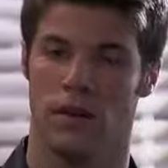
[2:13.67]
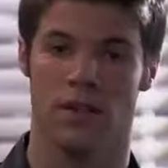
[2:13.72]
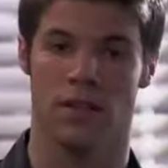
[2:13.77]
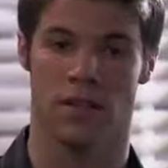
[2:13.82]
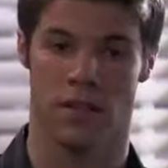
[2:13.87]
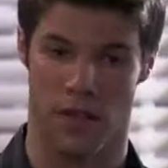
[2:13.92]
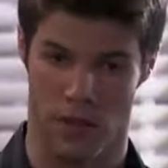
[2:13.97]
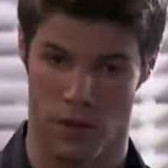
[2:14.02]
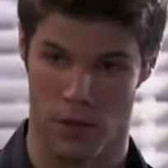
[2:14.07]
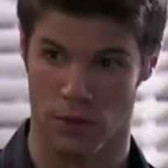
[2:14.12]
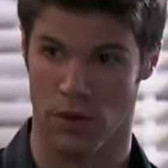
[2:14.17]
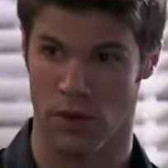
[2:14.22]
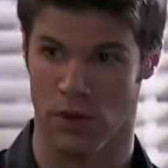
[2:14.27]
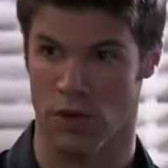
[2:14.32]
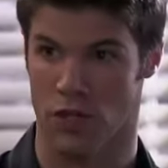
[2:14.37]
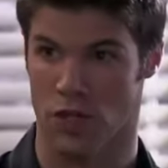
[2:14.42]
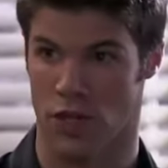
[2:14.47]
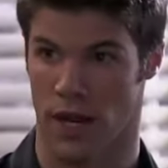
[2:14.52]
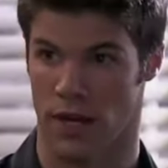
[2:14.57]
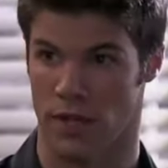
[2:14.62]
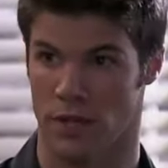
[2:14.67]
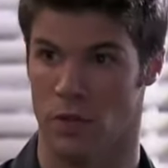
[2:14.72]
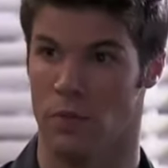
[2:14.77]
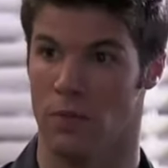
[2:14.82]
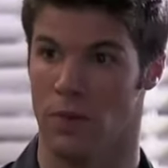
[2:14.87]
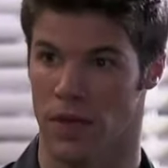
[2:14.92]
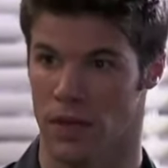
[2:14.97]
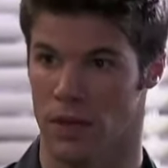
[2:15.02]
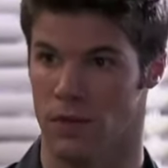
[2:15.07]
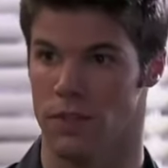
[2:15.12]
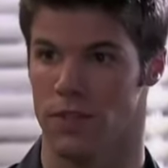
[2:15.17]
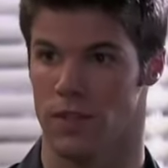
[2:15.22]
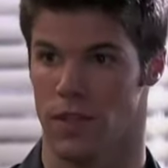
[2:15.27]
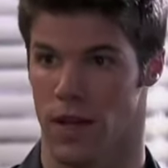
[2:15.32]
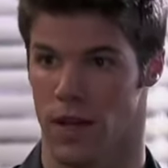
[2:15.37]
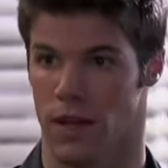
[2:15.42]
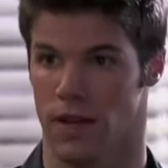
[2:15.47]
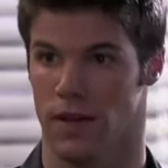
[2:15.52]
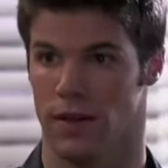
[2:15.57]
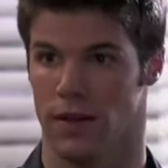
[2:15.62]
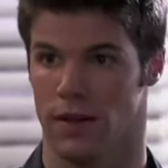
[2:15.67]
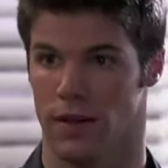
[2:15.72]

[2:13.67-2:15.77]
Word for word: To get her brother Jack to admit he was lying.